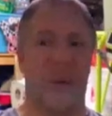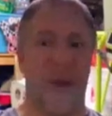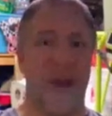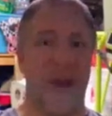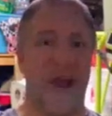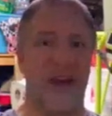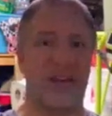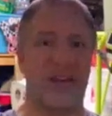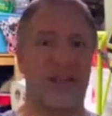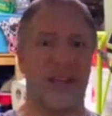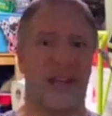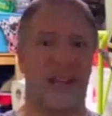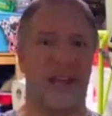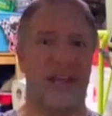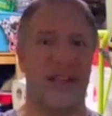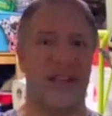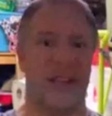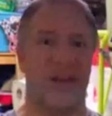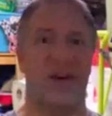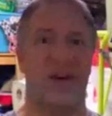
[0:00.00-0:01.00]
we actually have
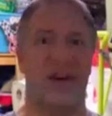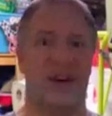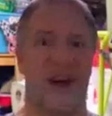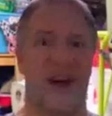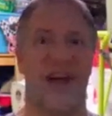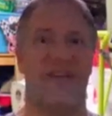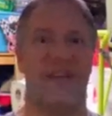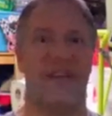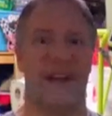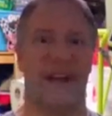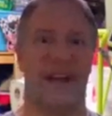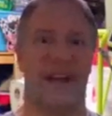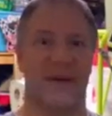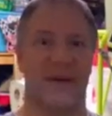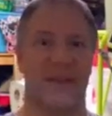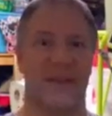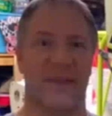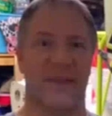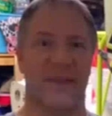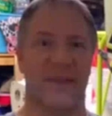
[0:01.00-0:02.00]
zero gravity.
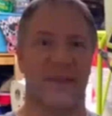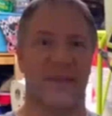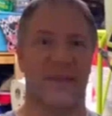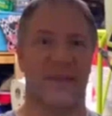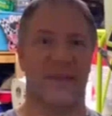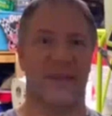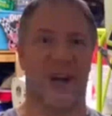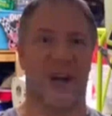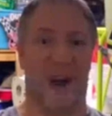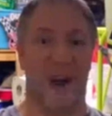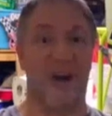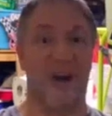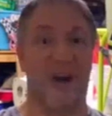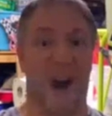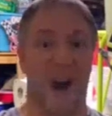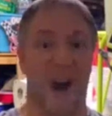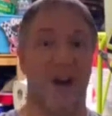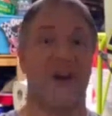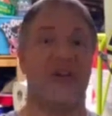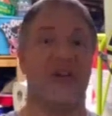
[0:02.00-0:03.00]
Our
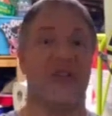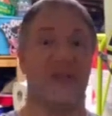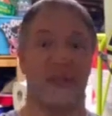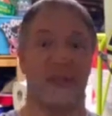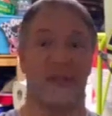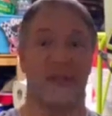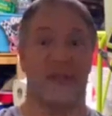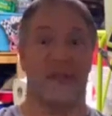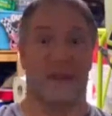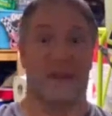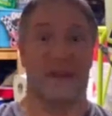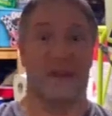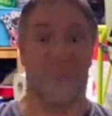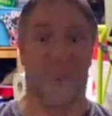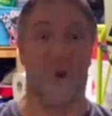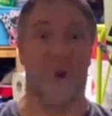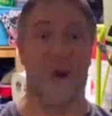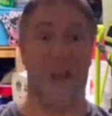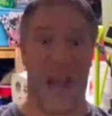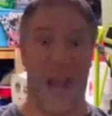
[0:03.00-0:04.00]
cars
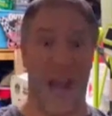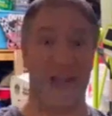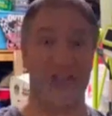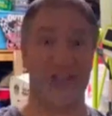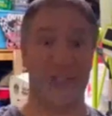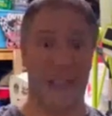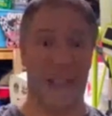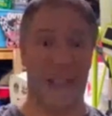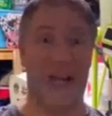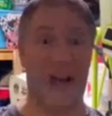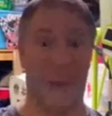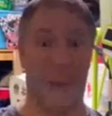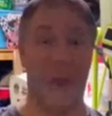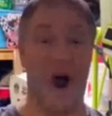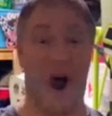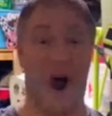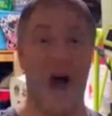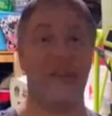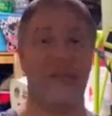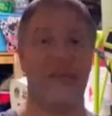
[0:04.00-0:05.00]
will actually come
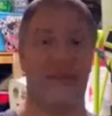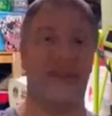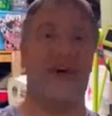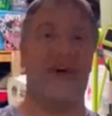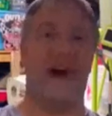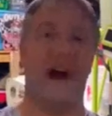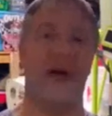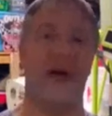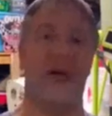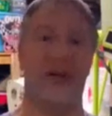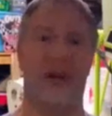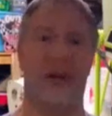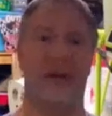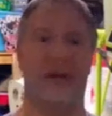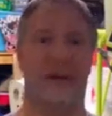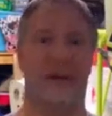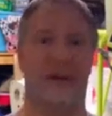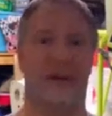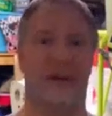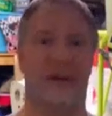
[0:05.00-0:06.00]
off the ground.
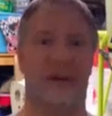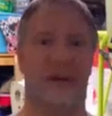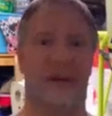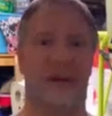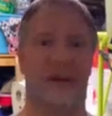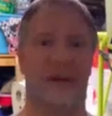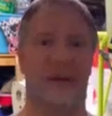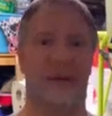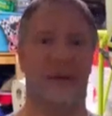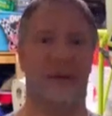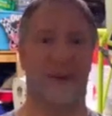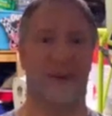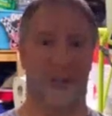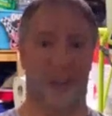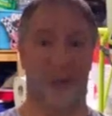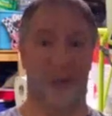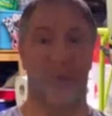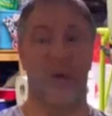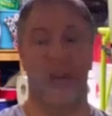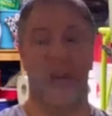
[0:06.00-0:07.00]
When
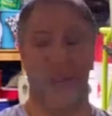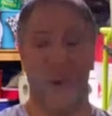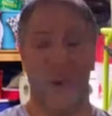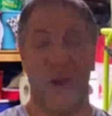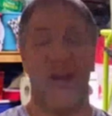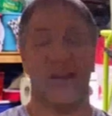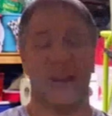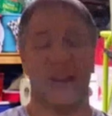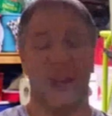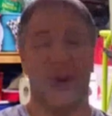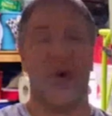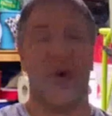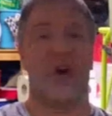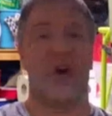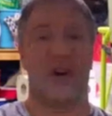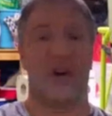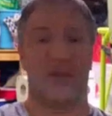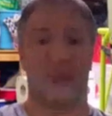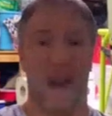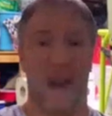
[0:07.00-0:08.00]
you hit the
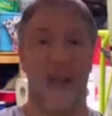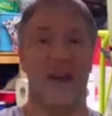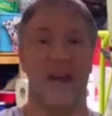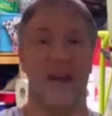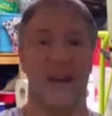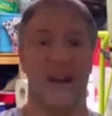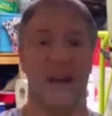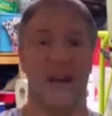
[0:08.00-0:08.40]
corner right,